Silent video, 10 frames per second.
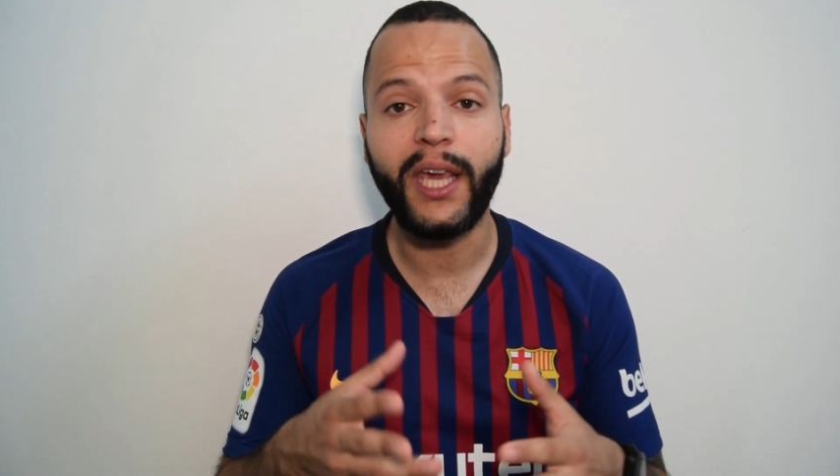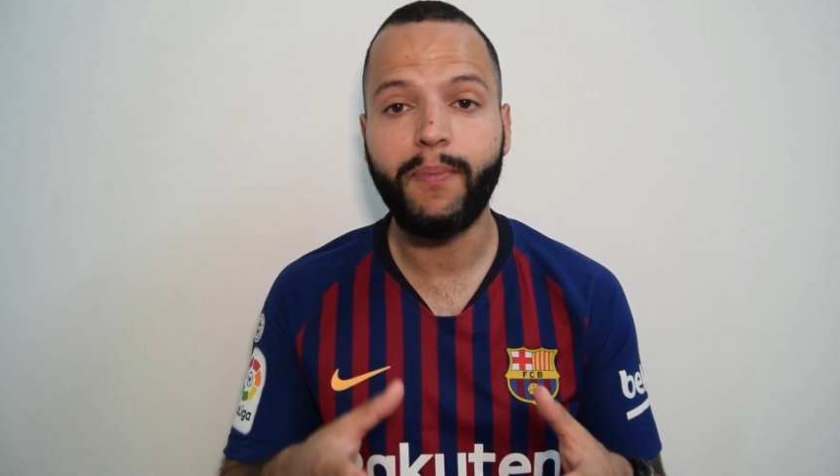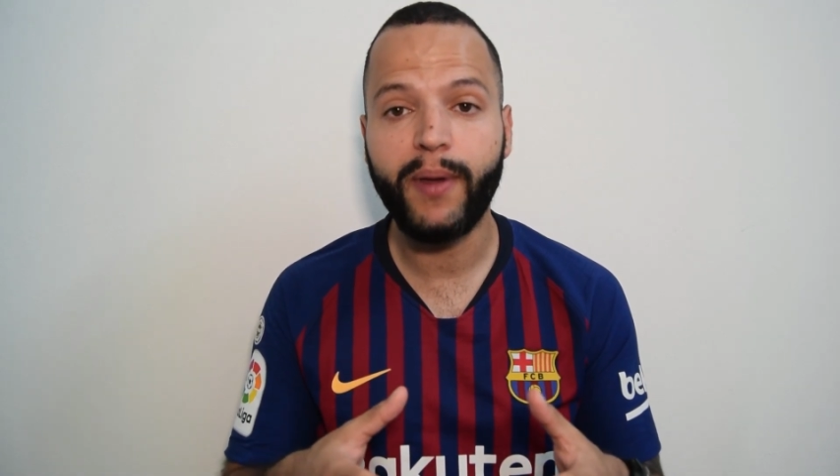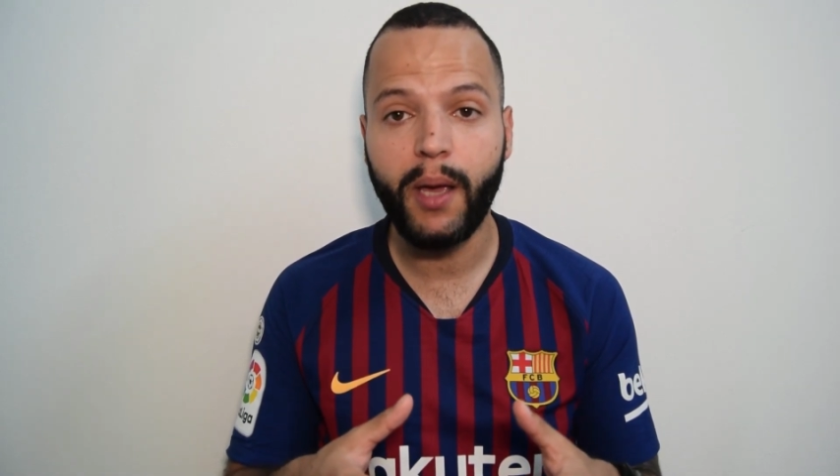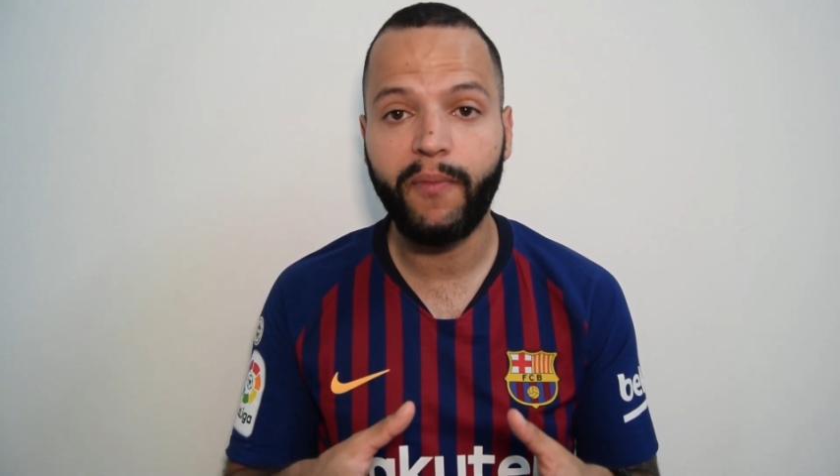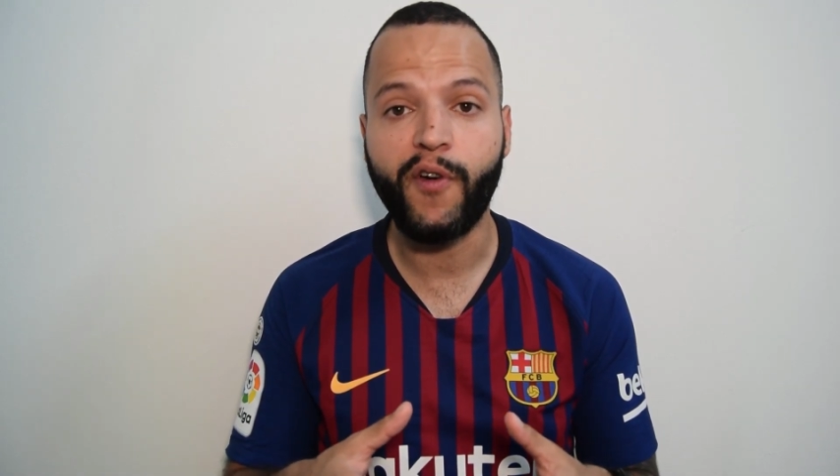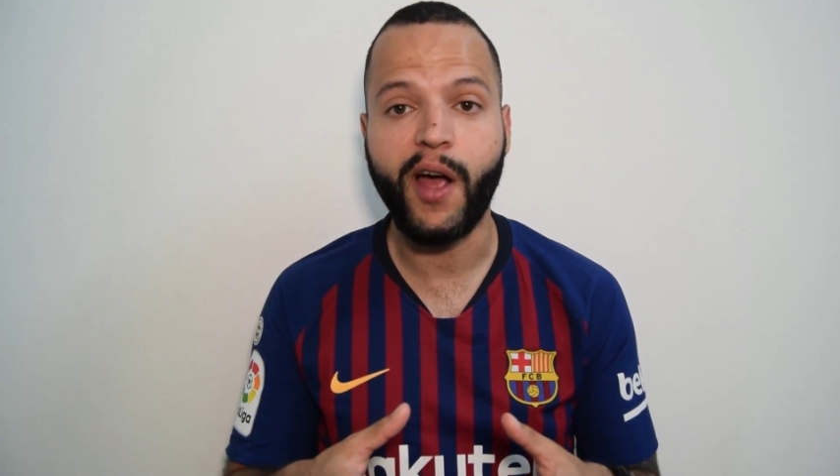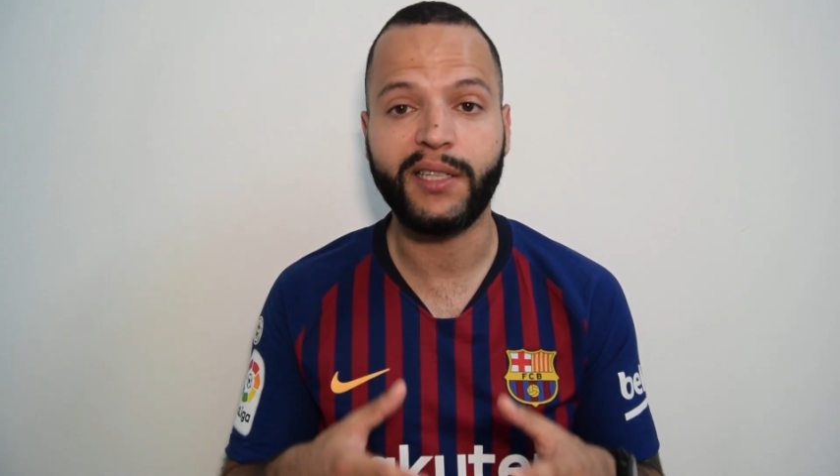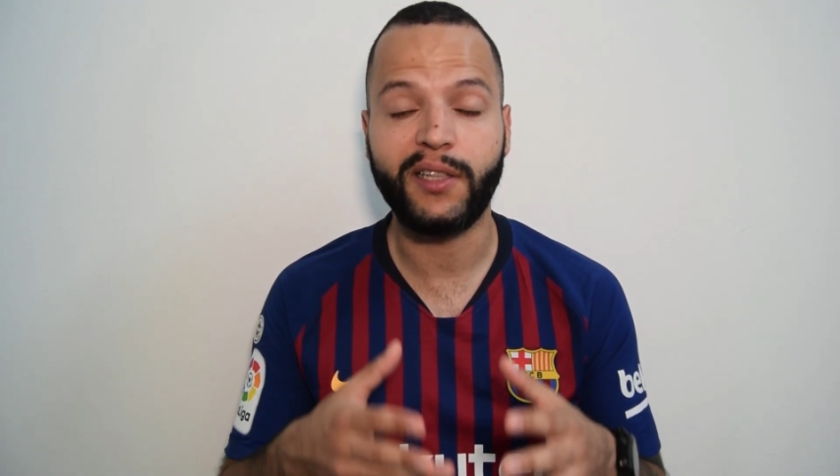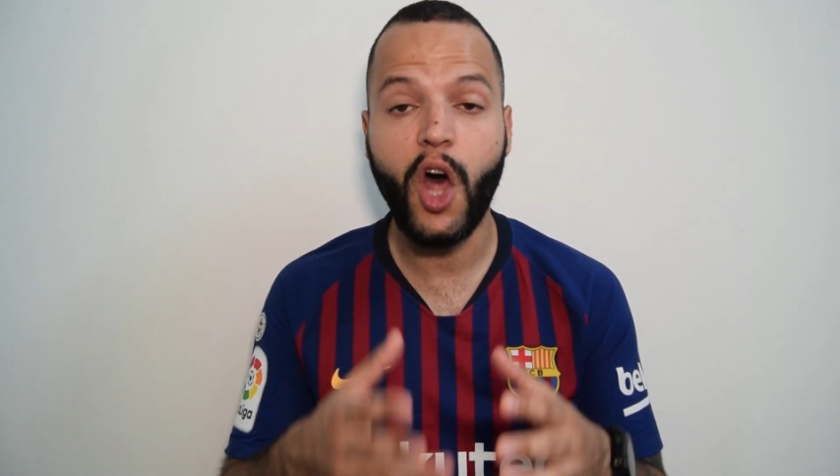keeping him for
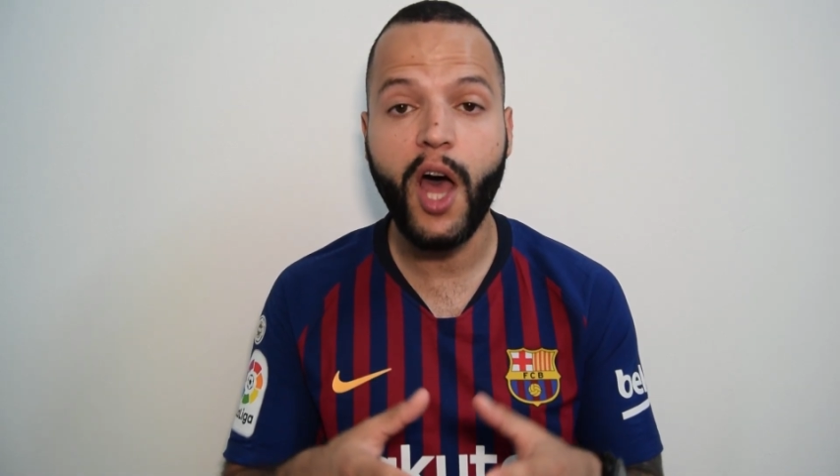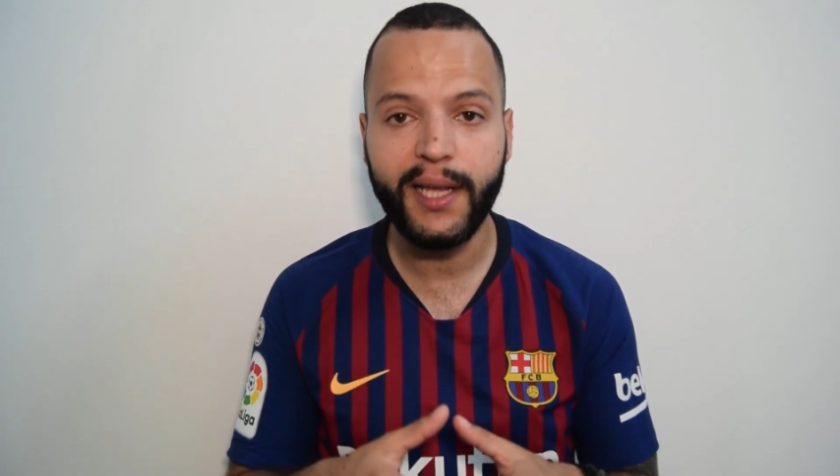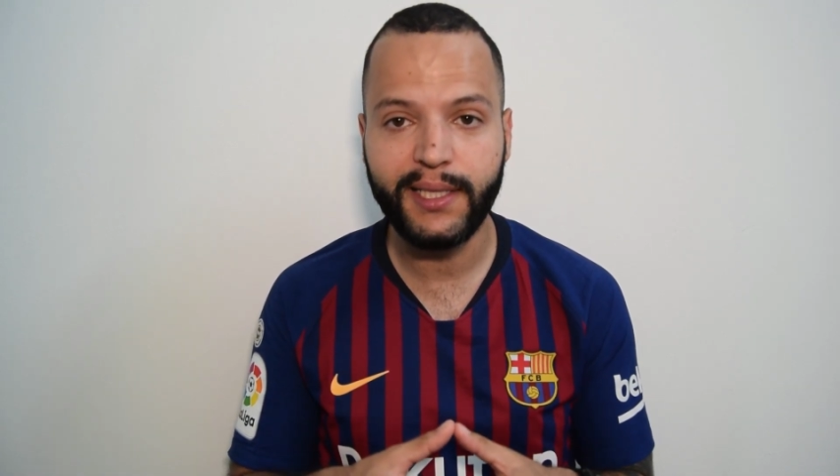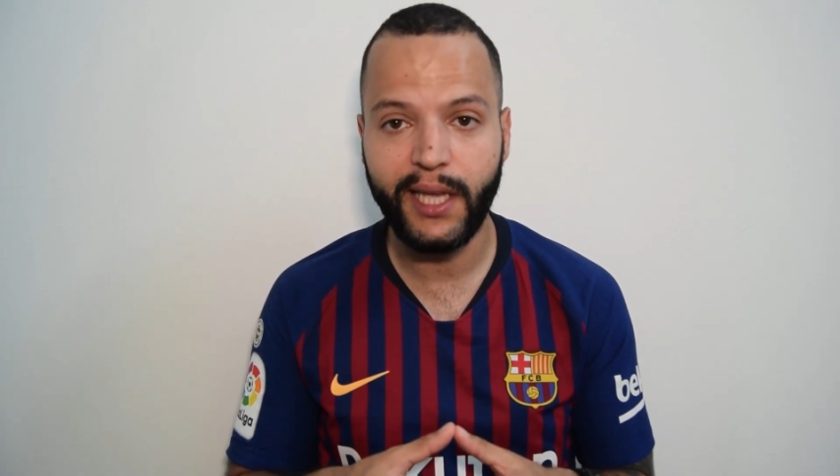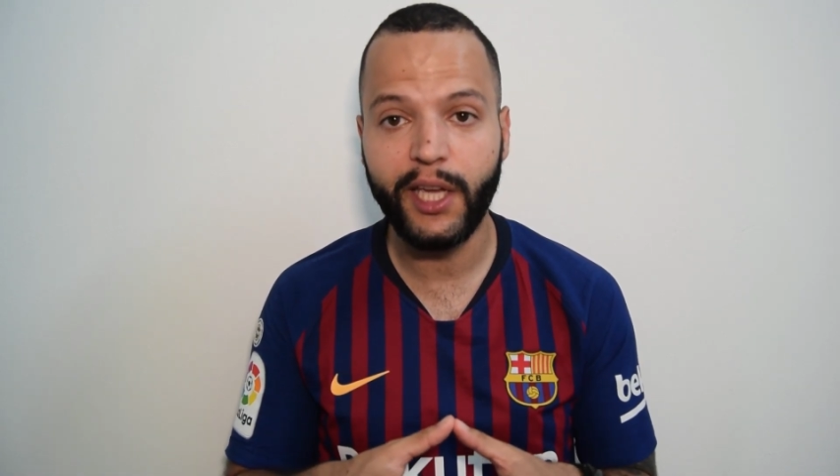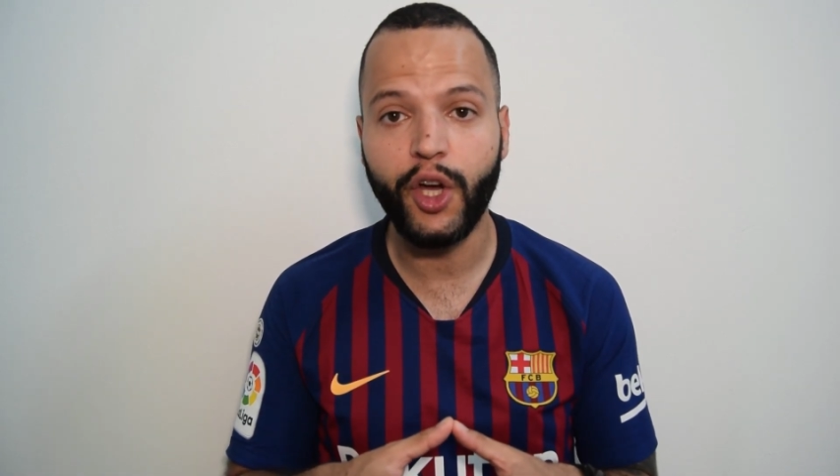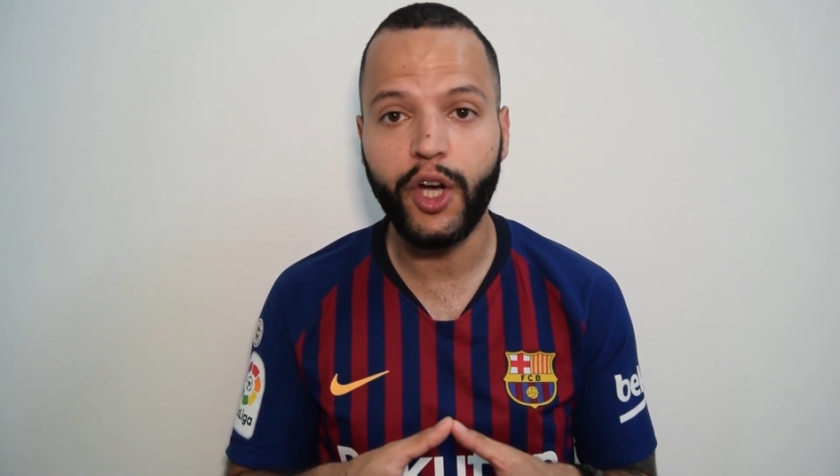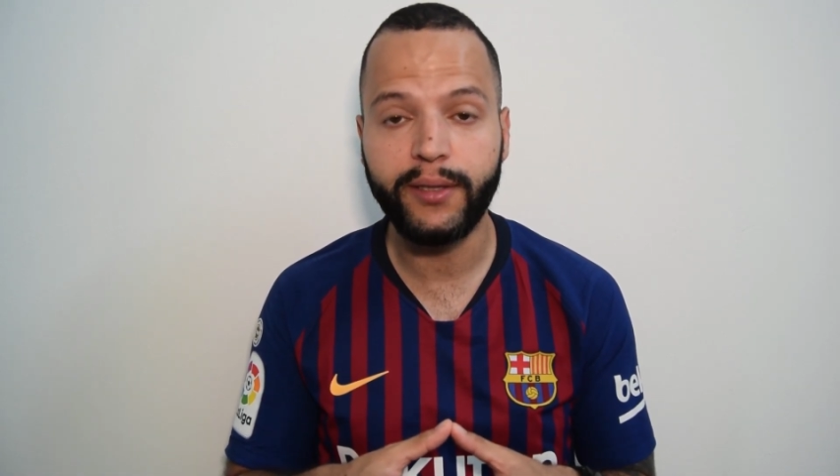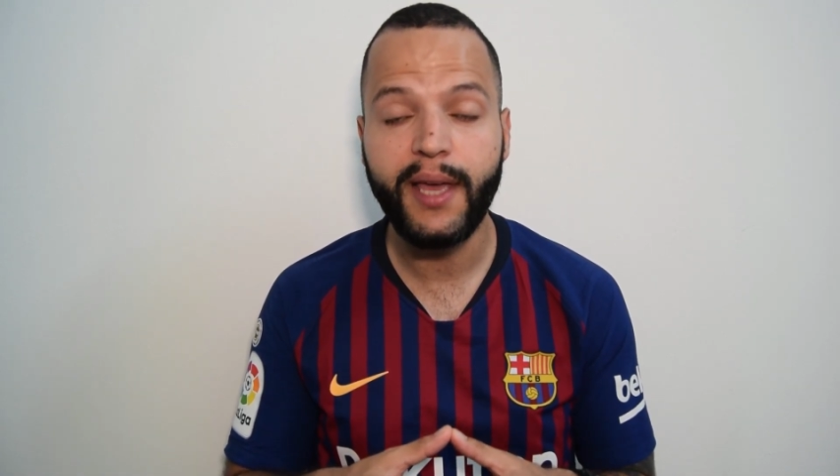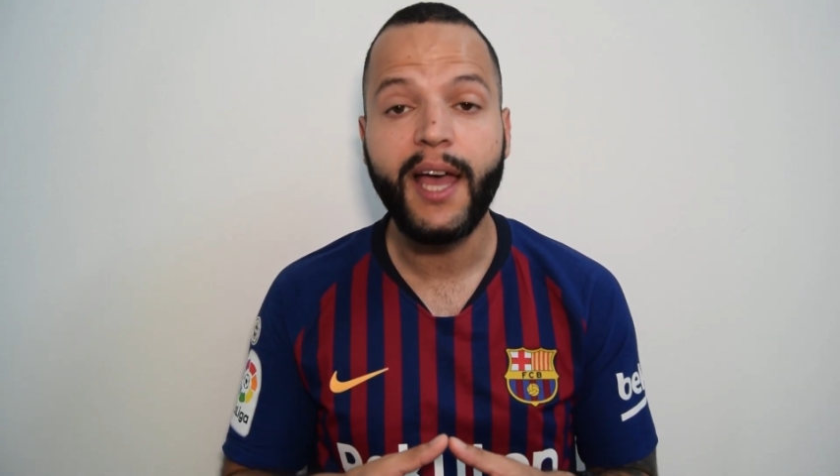as long as they
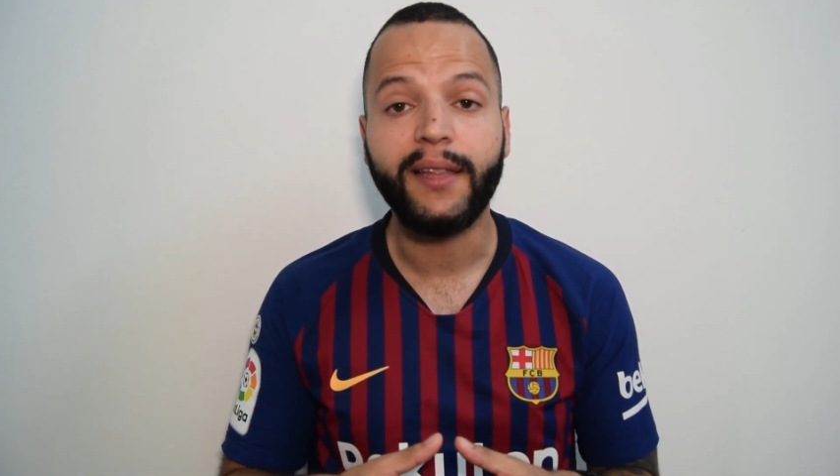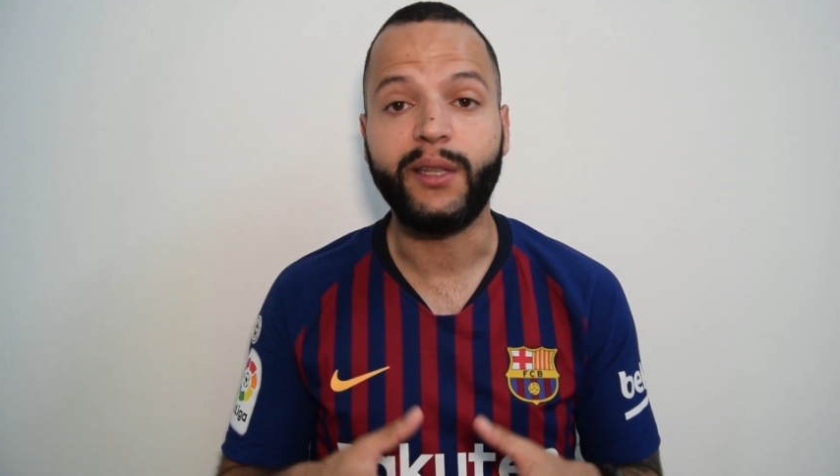could,